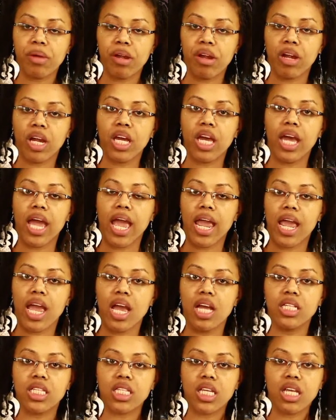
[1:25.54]
America
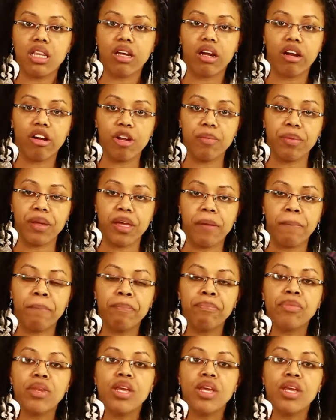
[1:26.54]
and in the Caribbean.